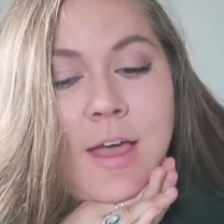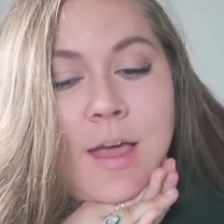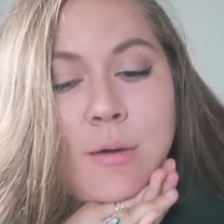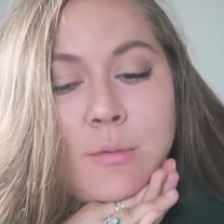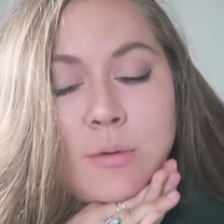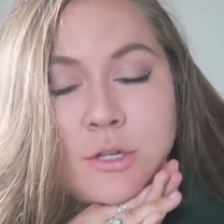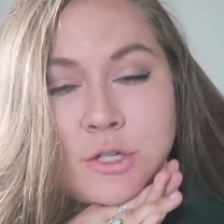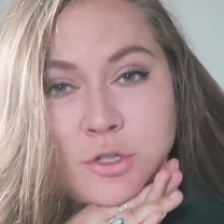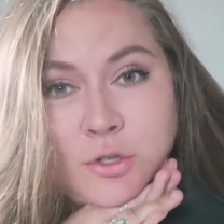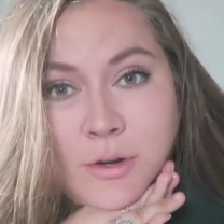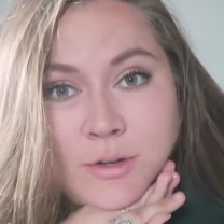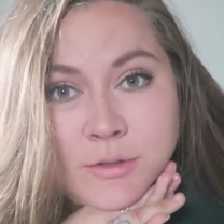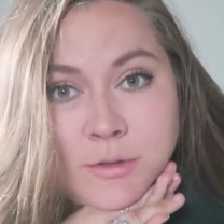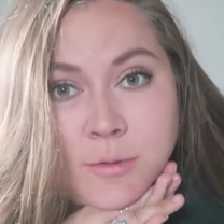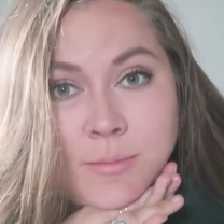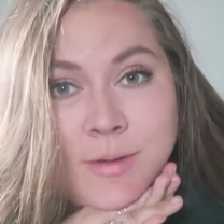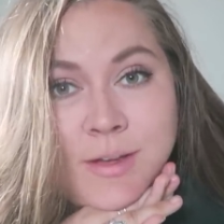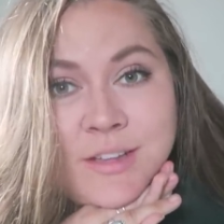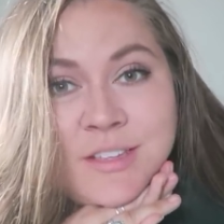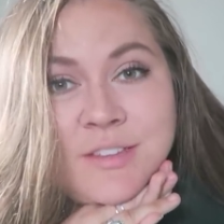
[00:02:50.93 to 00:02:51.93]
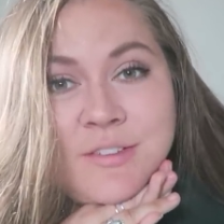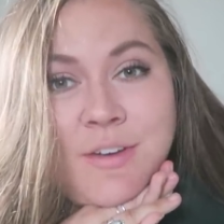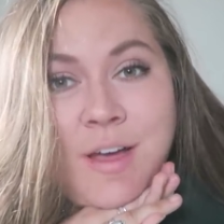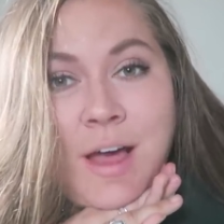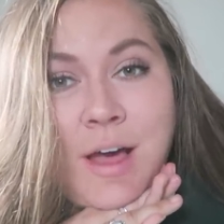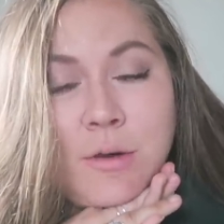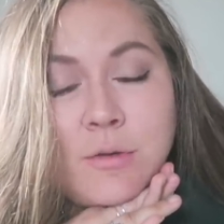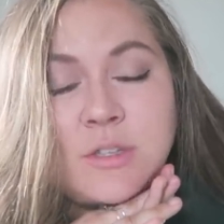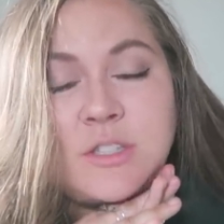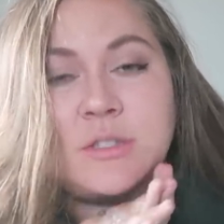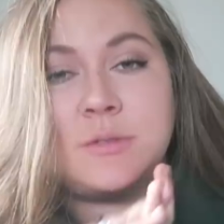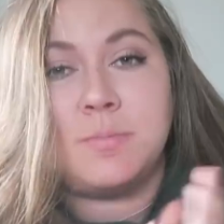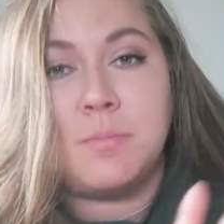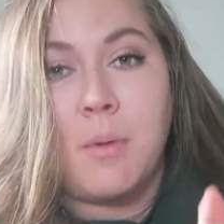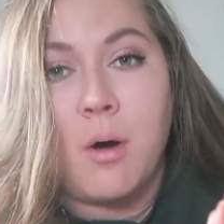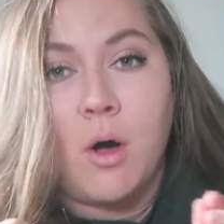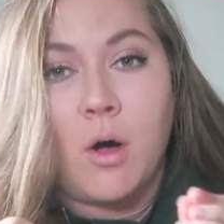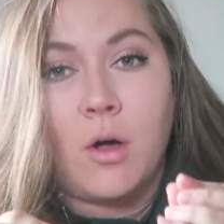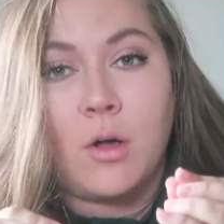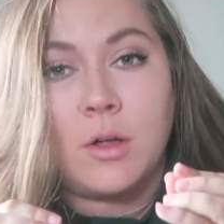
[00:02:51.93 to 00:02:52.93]
it was stressful because of how
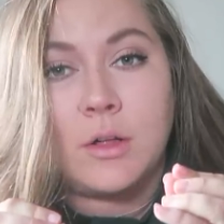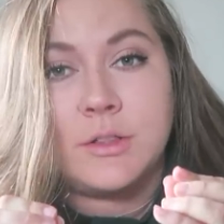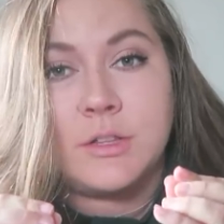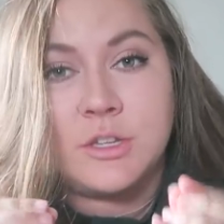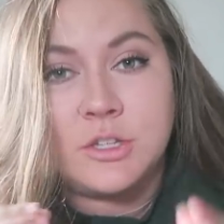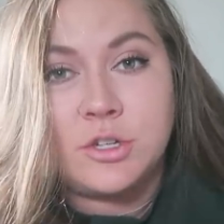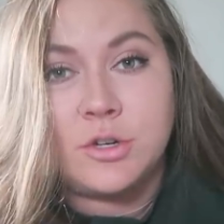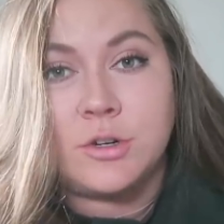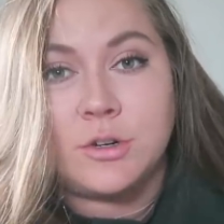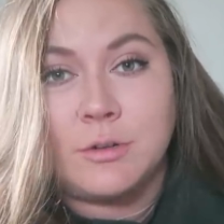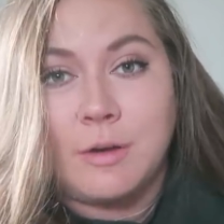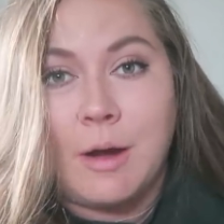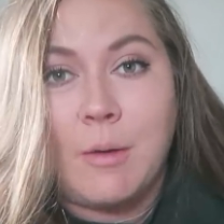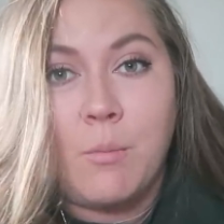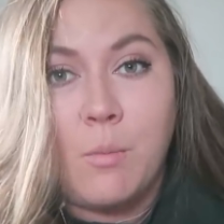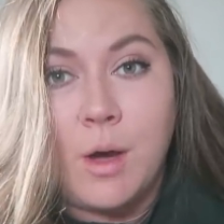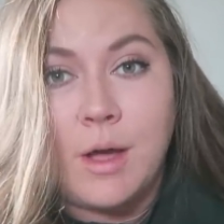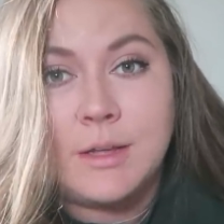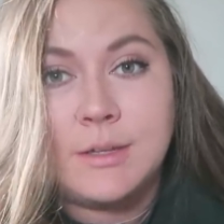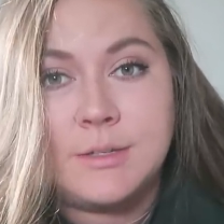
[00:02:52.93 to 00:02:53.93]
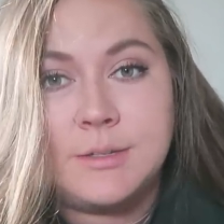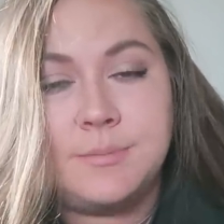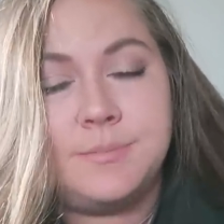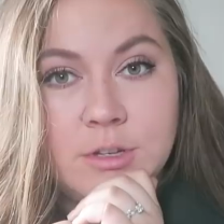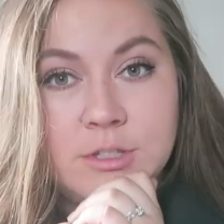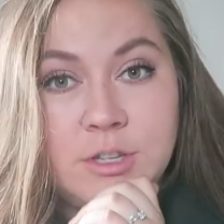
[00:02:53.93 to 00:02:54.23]
small the turnaround was.